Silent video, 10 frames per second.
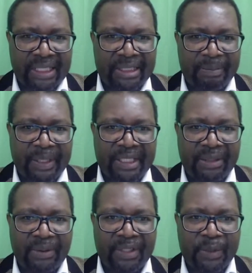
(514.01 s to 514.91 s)

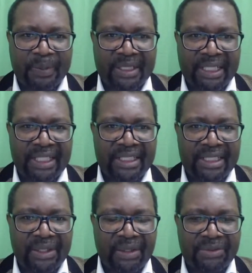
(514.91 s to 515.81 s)
depending on the
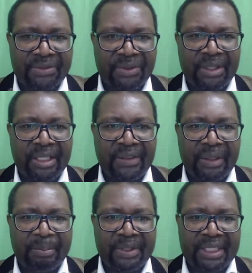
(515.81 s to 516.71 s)
specialty of
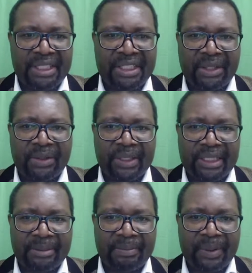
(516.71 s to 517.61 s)
the potential
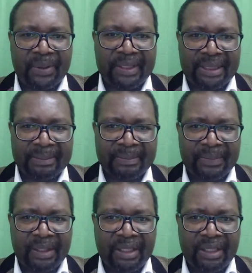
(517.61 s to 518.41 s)
employer.